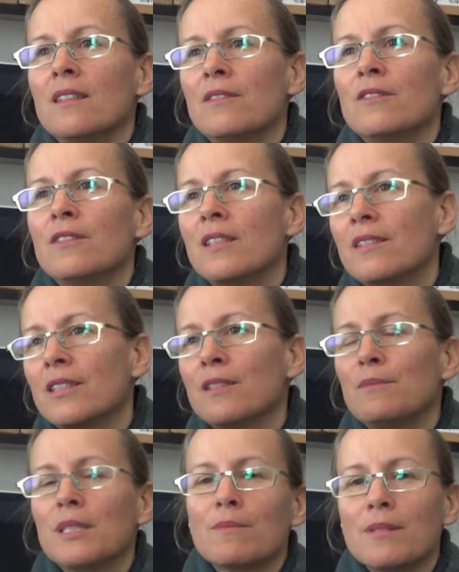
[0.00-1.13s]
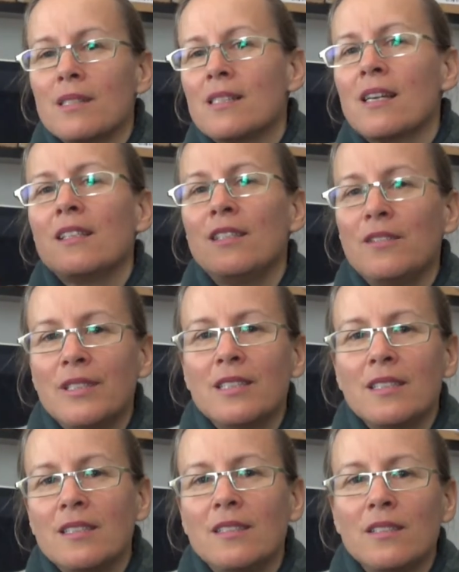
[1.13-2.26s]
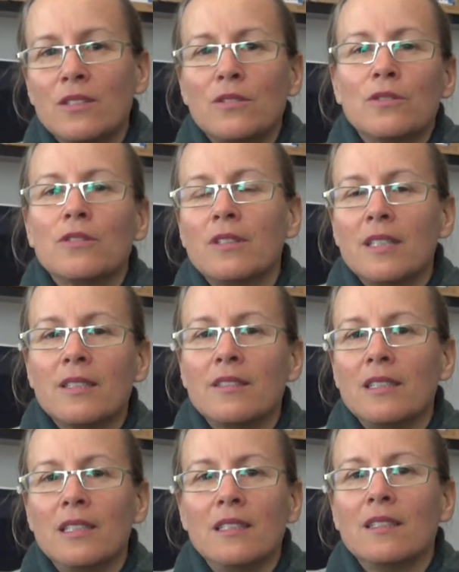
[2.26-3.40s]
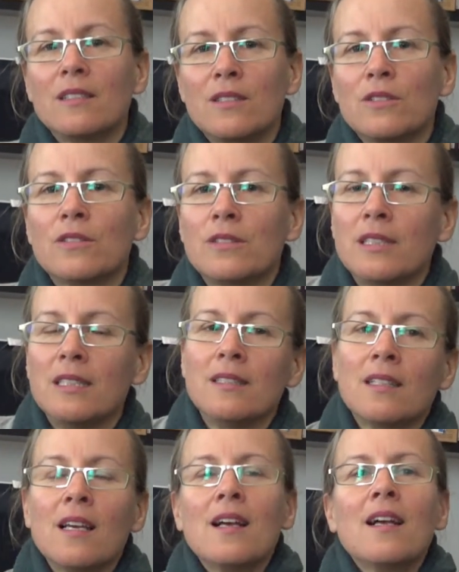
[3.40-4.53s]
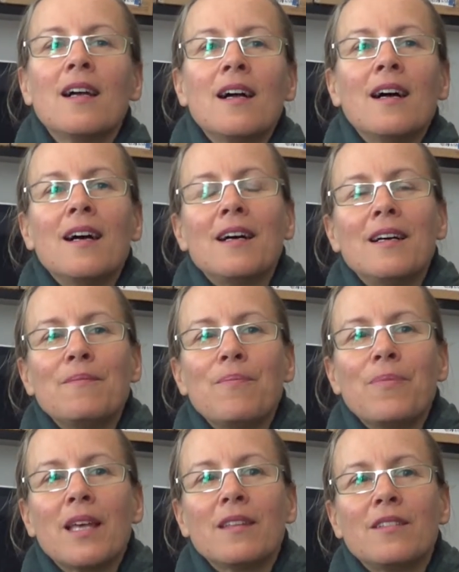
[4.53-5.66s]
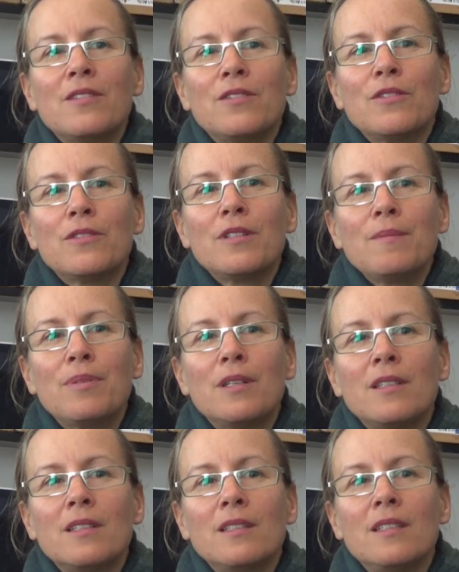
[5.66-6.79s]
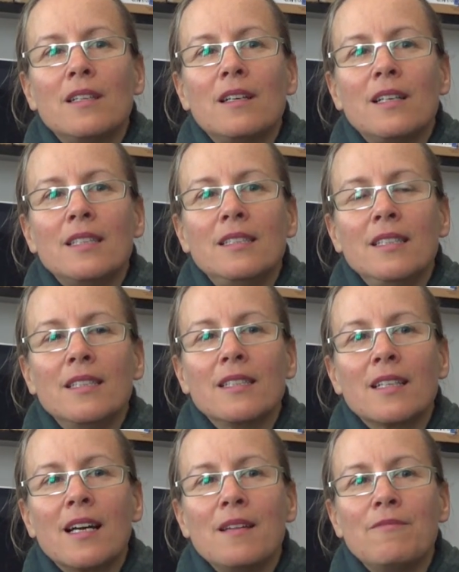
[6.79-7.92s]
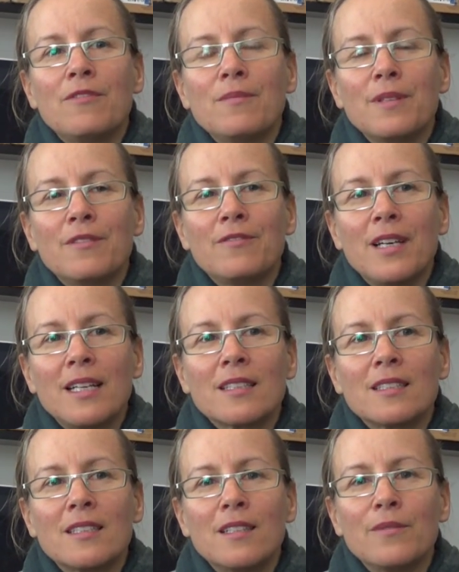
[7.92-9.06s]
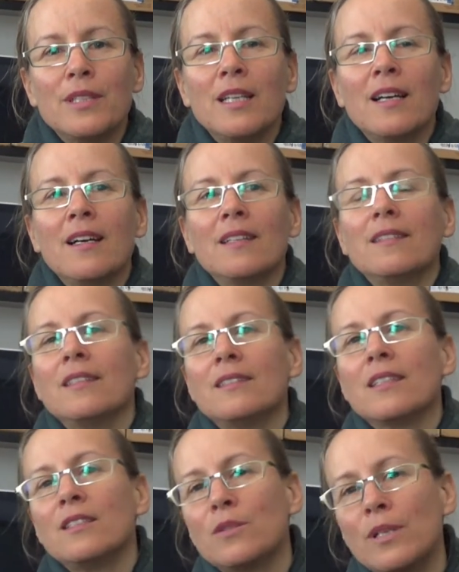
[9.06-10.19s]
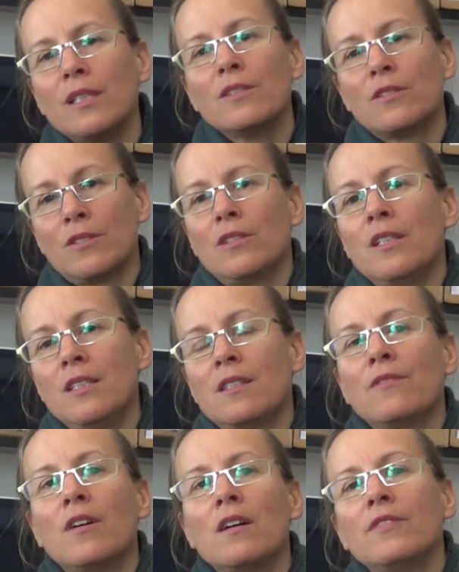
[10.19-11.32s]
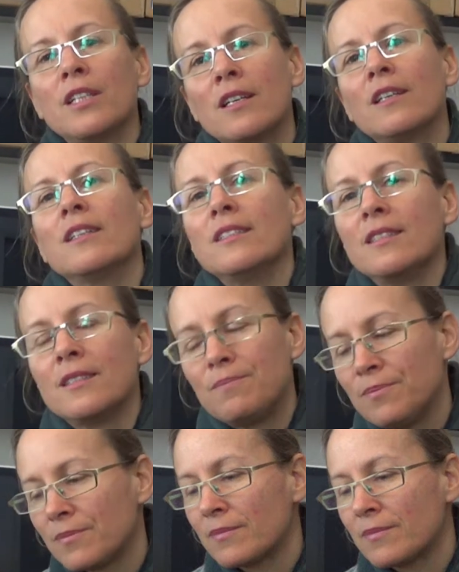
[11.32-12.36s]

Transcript: they're ordinary objects, but they take you into these extraordinary stories. Now, the story pod idea came from the fact that we had, let's say, 20 or 30 survivor guides.